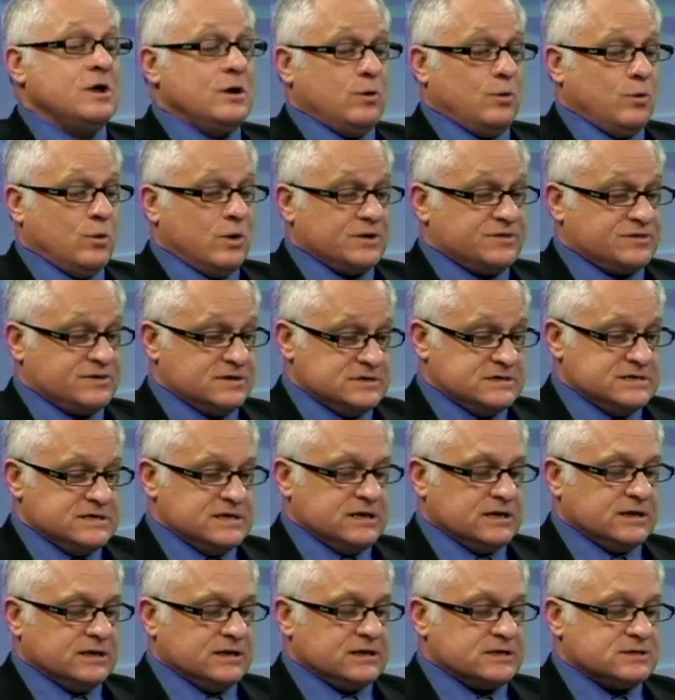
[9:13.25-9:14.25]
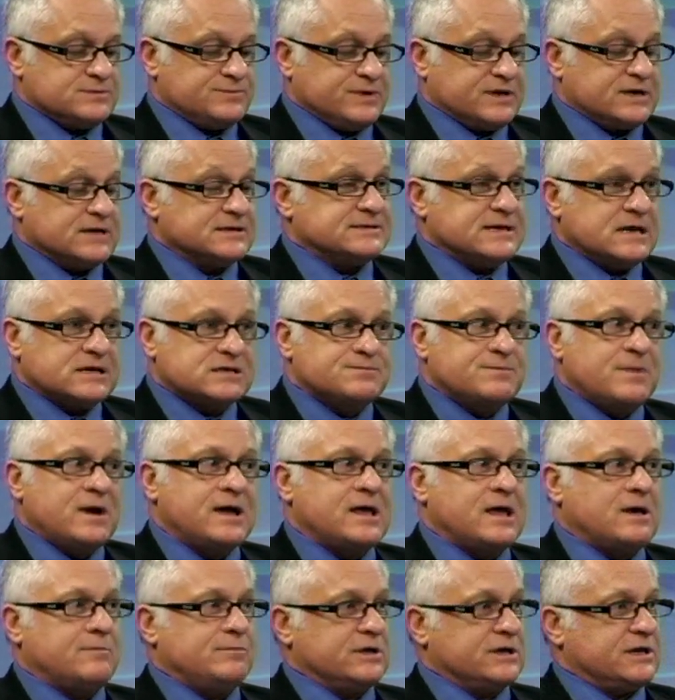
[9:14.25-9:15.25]
what the deal is, because that's
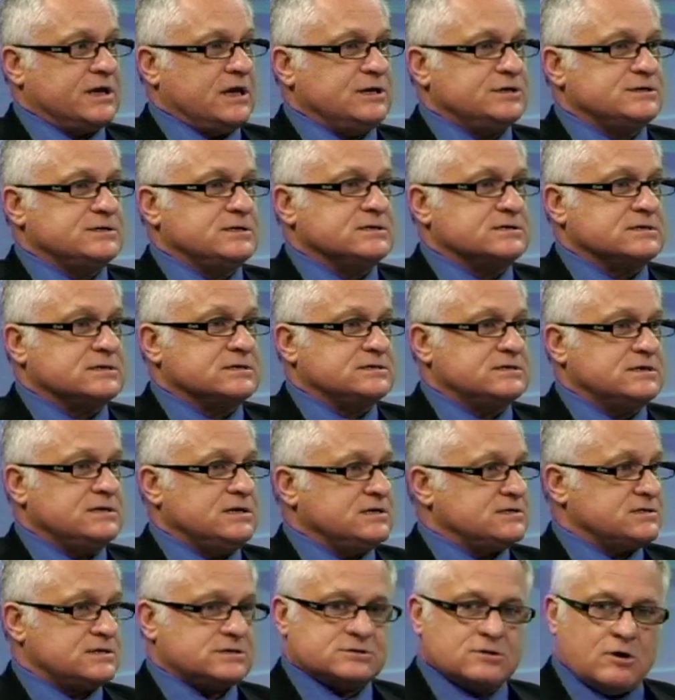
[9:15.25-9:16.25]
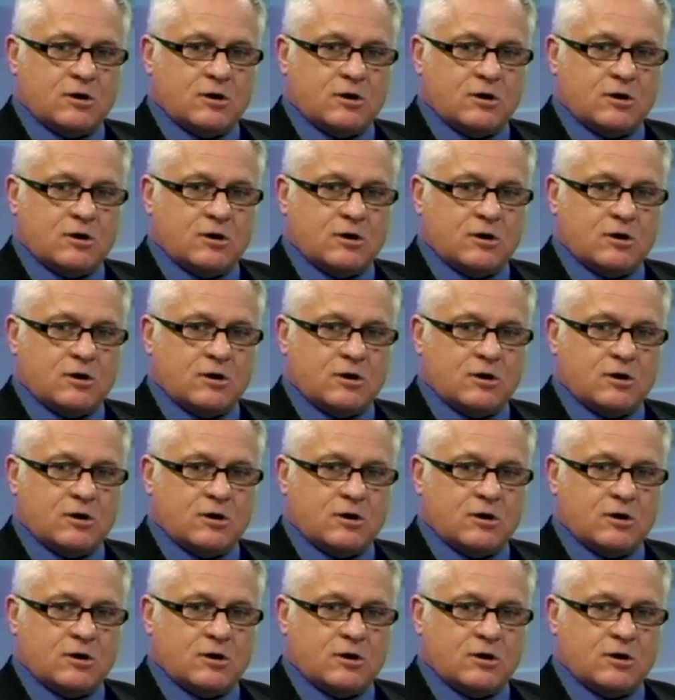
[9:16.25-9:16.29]
my obligation as a citizen.